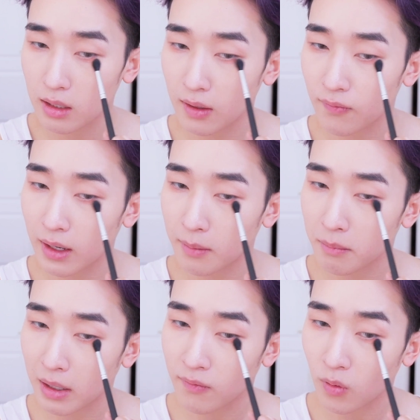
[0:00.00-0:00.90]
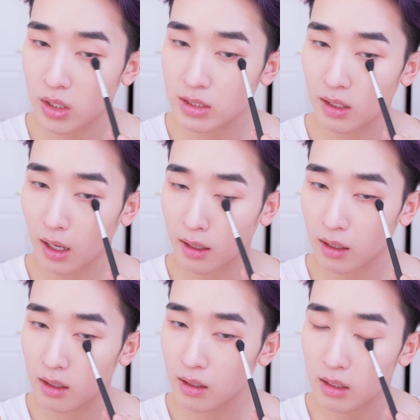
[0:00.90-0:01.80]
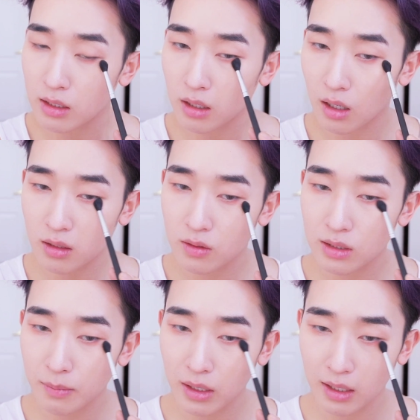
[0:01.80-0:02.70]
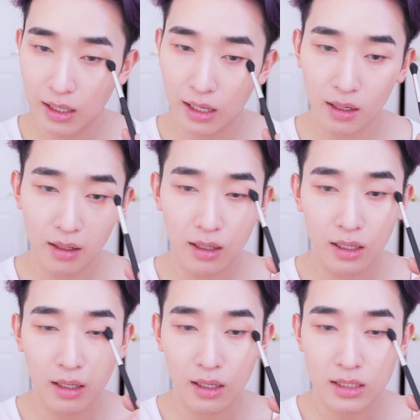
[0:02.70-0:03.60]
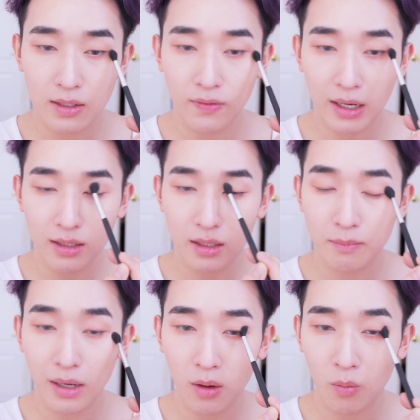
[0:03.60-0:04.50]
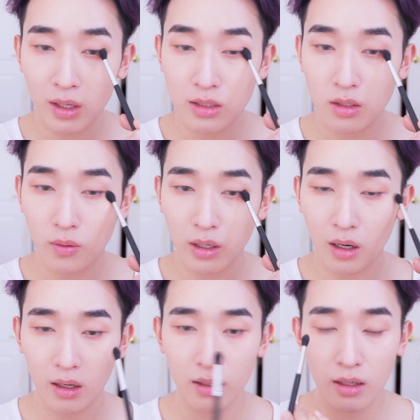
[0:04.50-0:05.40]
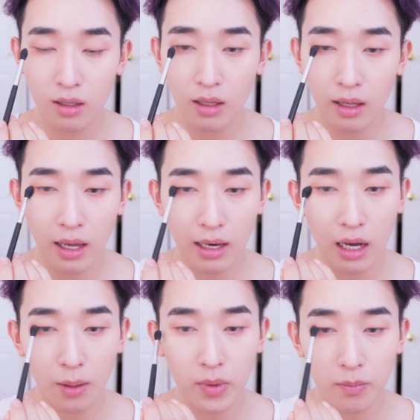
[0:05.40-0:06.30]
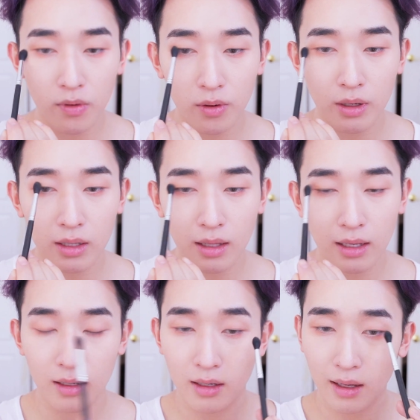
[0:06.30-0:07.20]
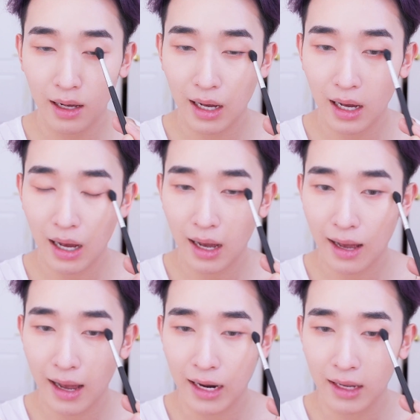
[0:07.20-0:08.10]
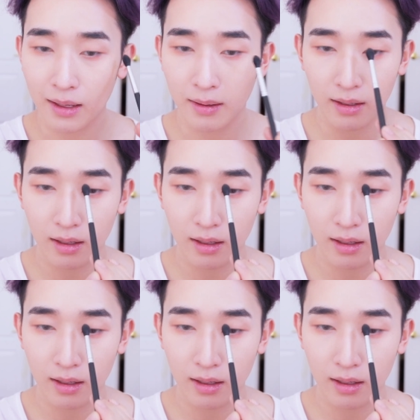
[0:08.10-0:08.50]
If my voice can talk to somebody that is affected by what's going on and help them through it, then I'm